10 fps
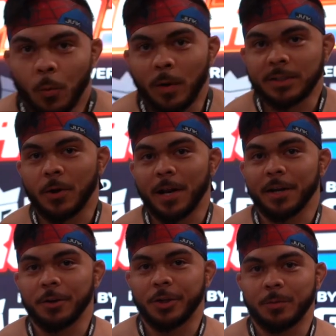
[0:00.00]
What is going on
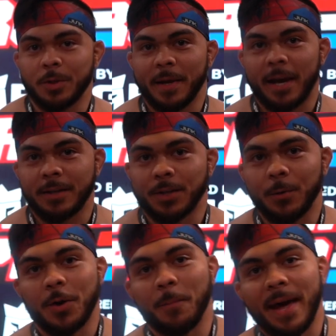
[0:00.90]
YouTube? Jimmy House here, and
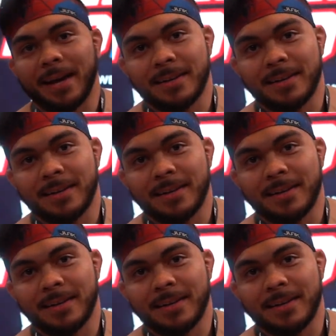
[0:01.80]
welcome back